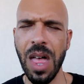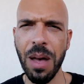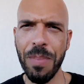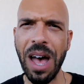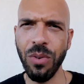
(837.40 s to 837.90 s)

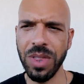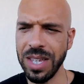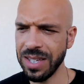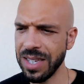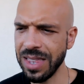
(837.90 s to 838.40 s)
about
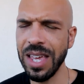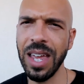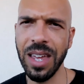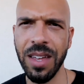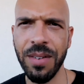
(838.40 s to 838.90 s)
this
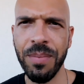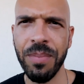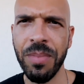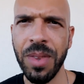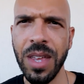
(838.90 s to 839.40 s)
thing
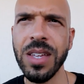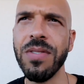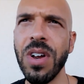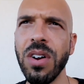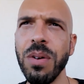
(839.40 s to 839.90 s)
is
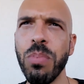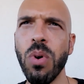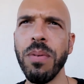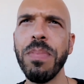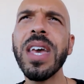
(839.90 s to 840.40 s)
very
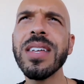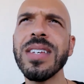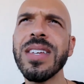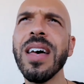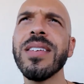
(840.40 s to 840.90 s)
important, because
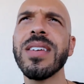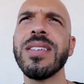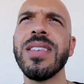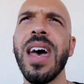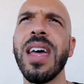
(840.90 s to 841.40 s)
it tells
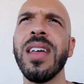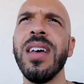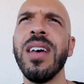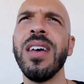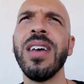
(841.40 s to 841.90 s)
us that
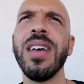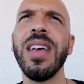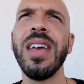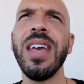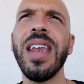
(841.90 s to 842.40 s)

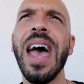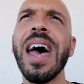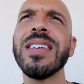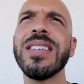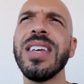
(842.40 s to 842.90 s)
it
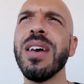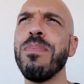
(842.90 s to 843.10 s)
has the